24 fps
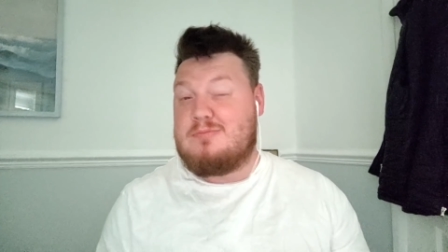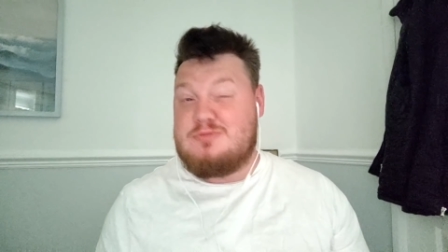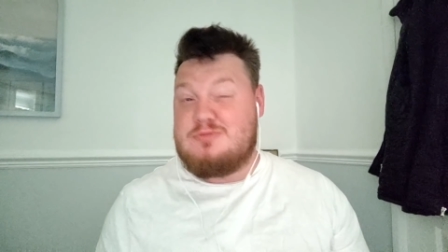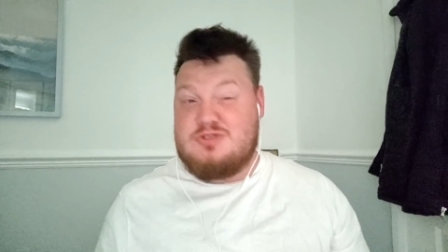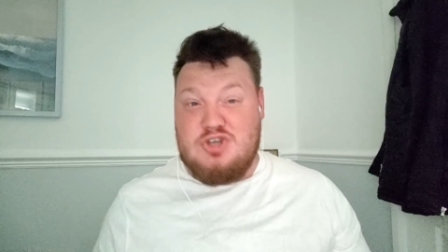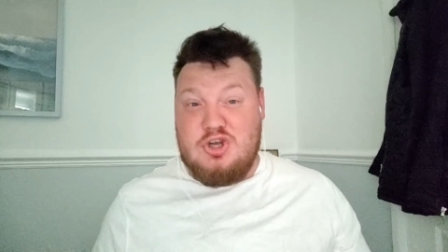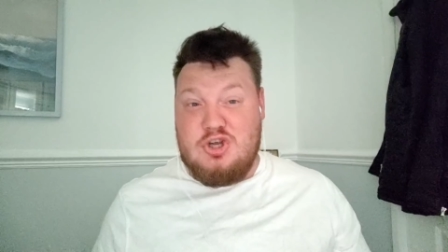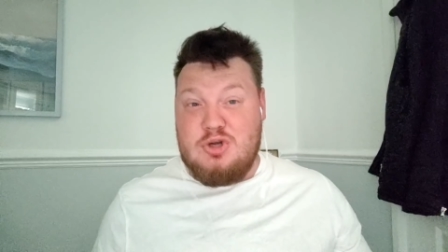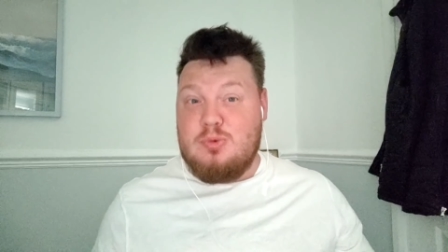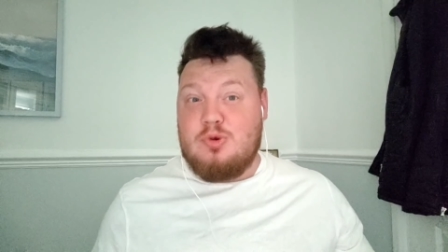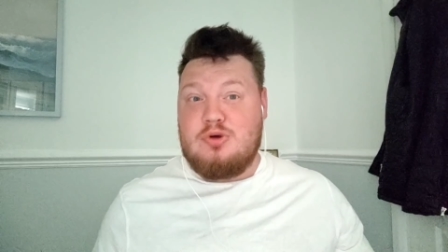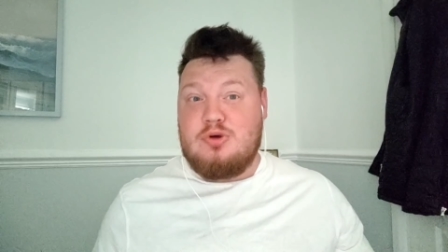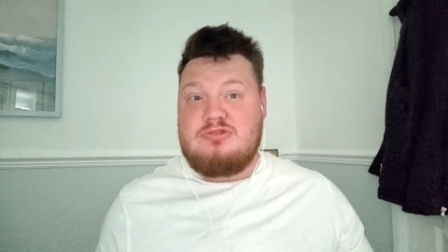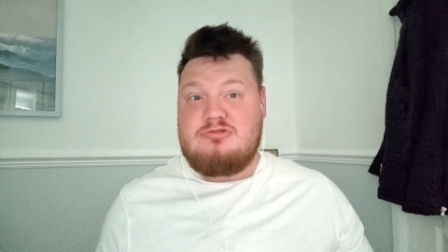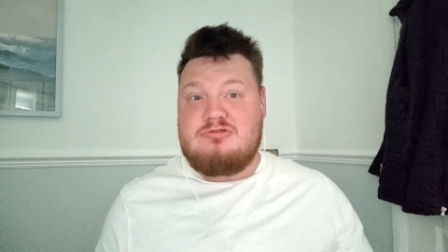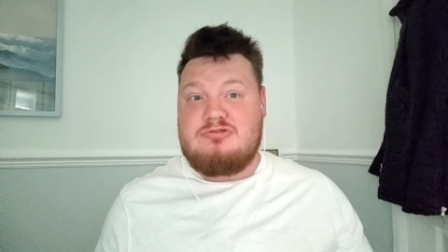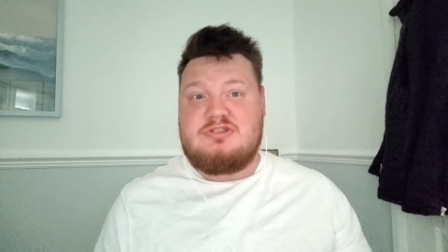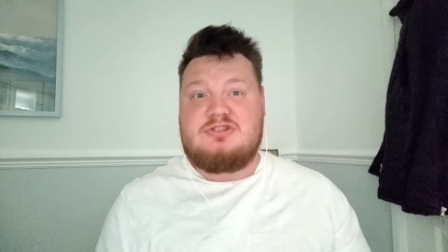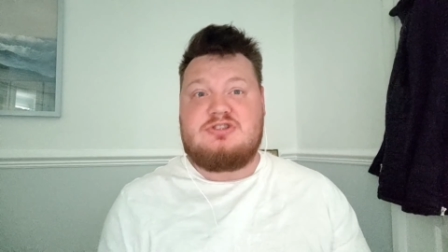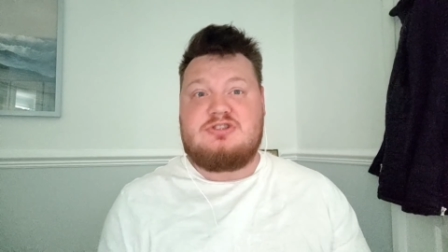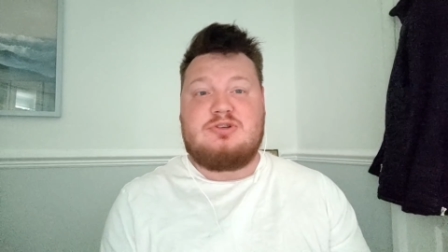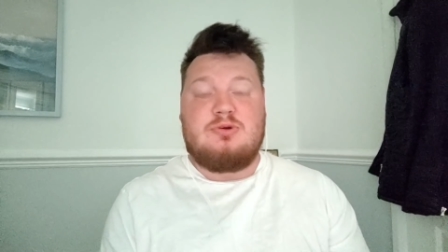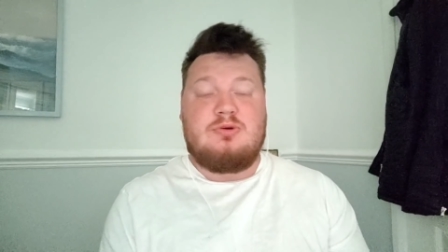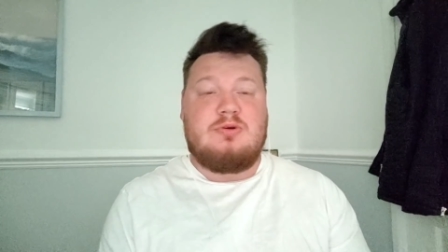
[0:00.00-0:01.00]
I'm
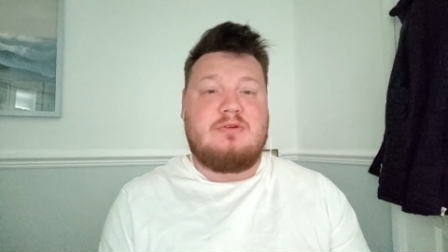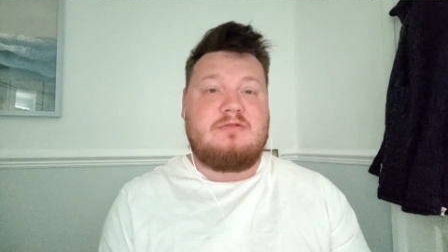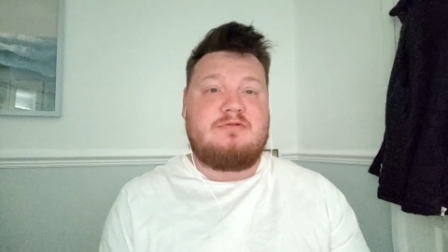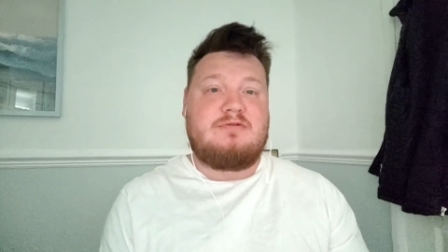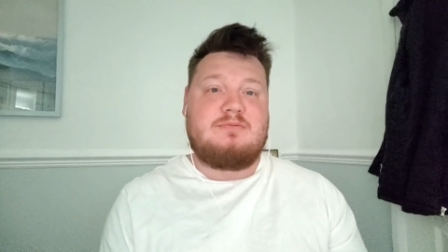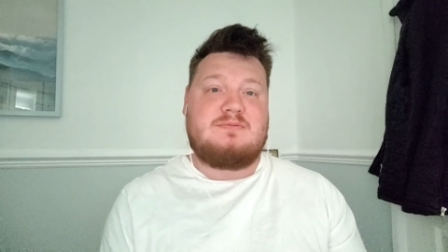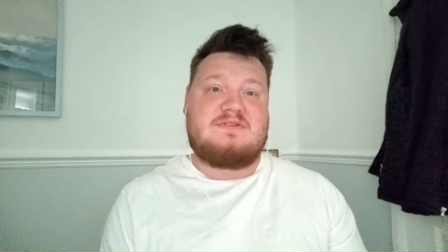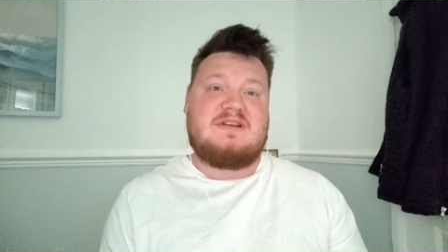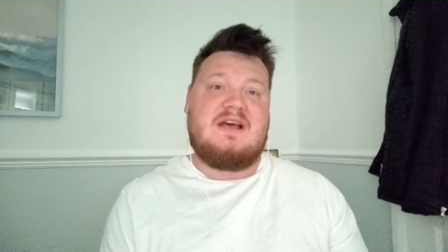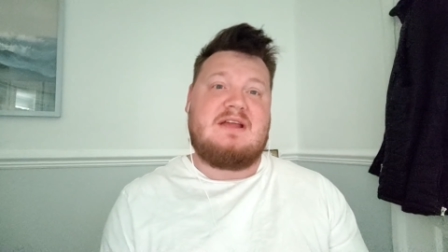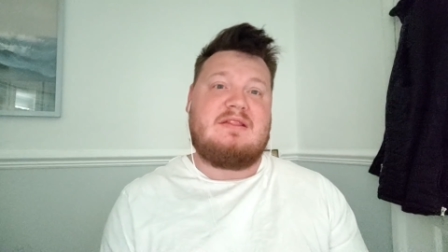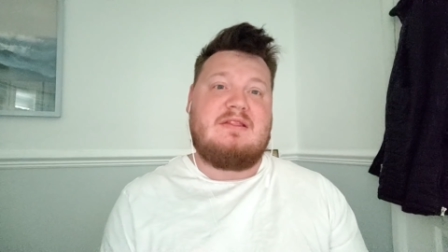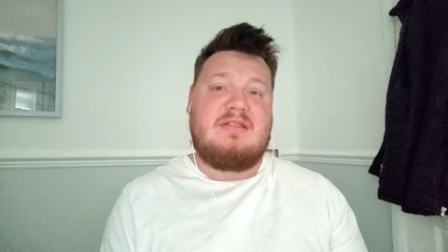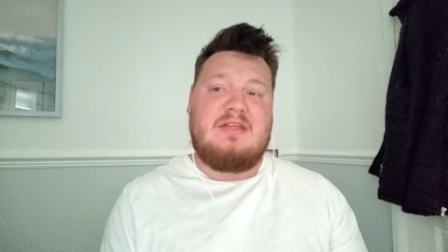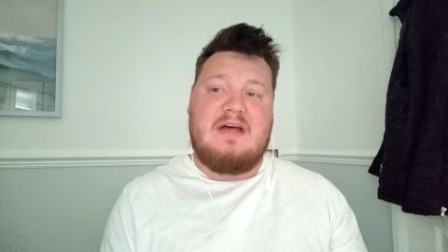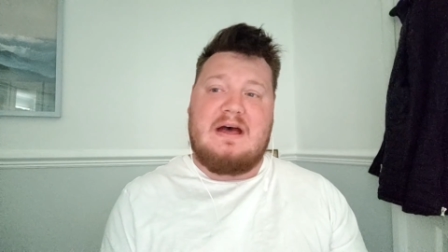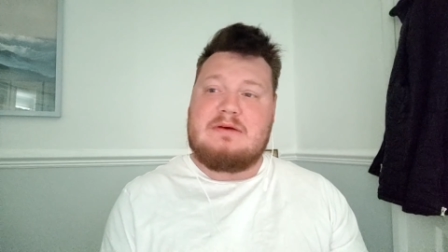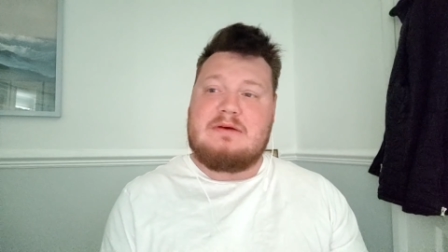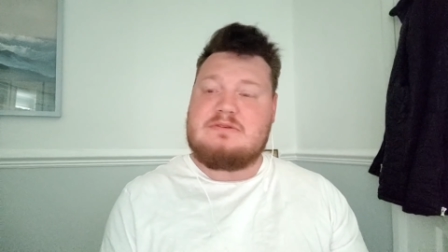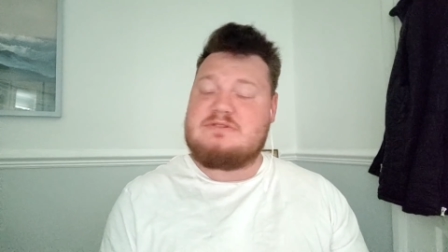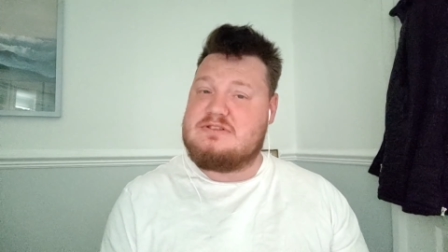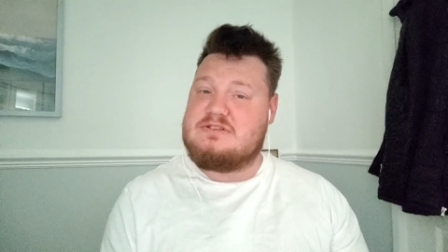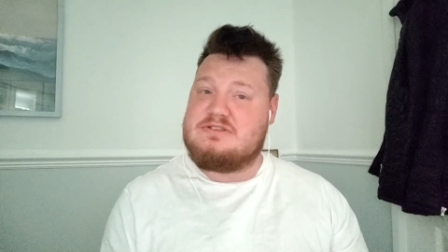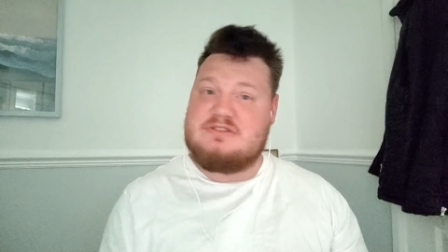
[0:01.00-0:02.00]
200 short from
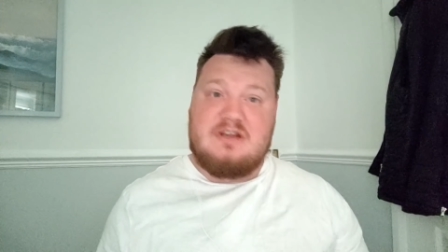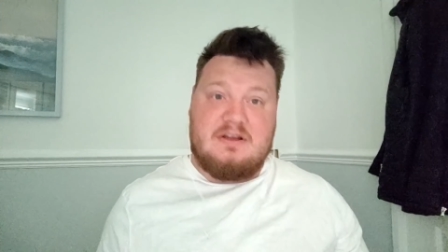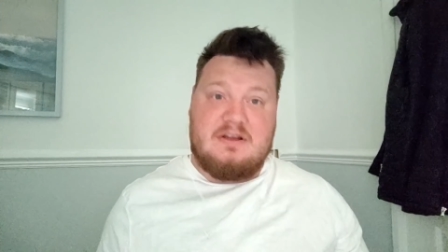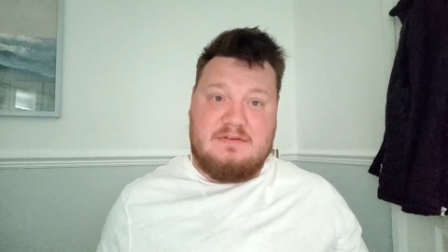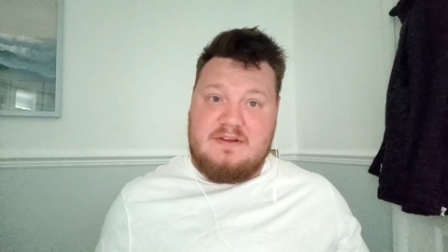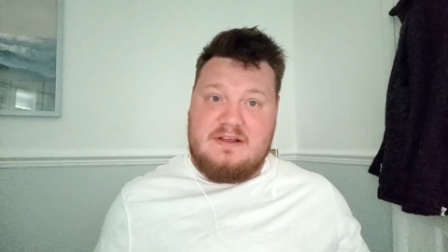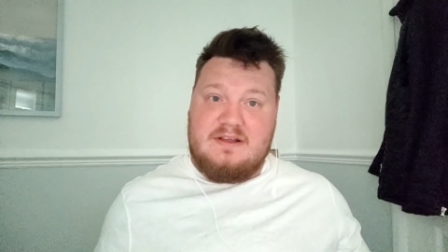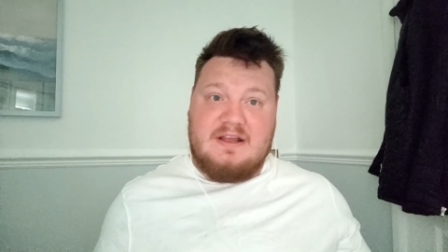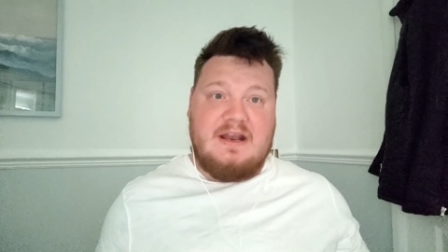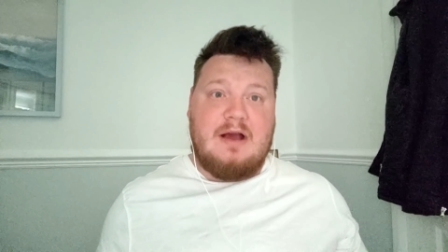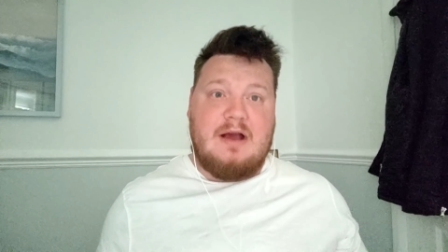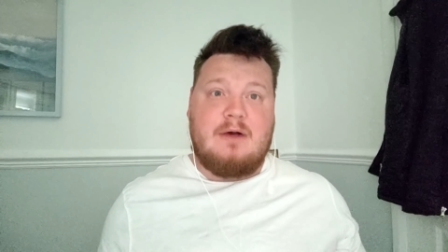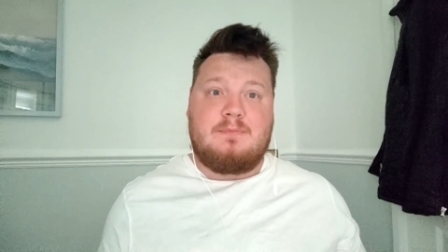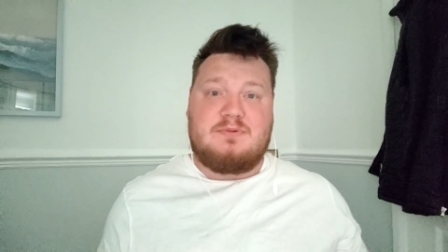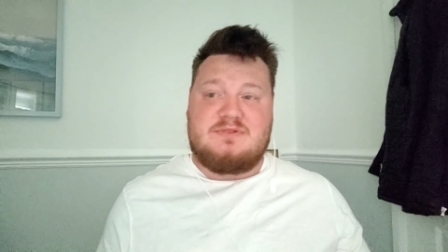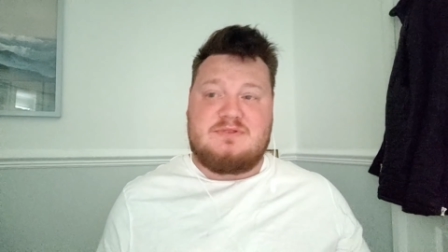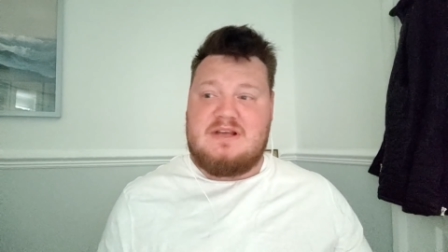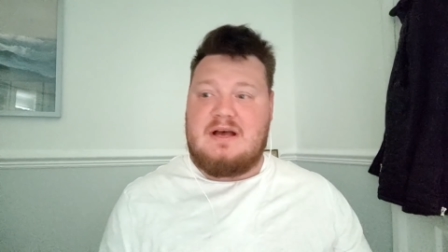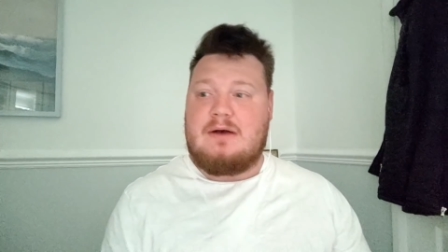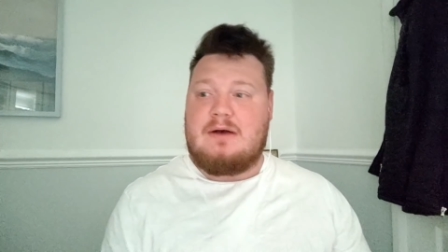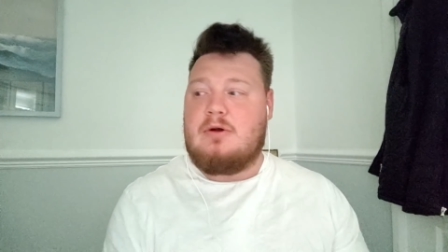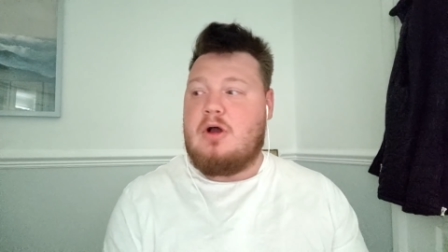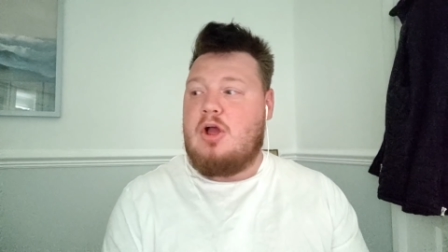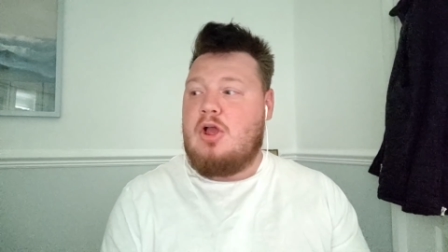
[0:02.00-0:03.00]
10,000, so if you can help
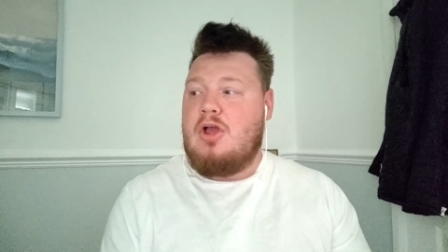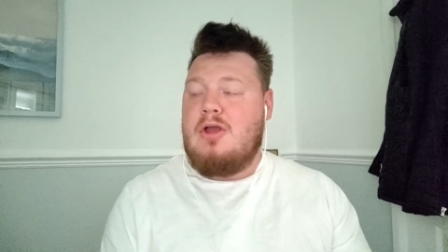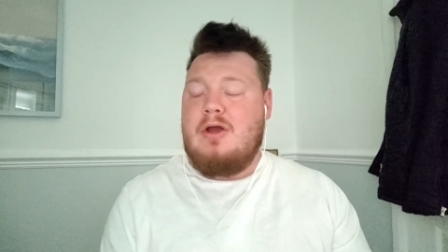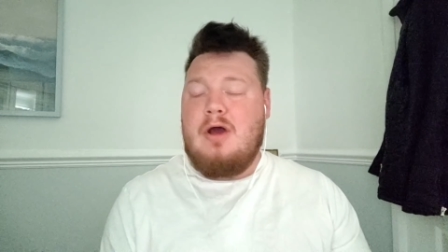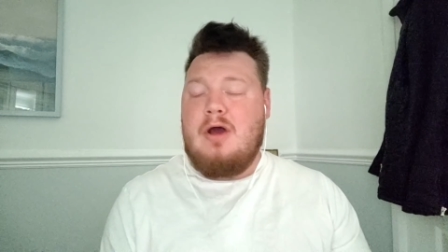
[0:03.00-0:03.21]
us out,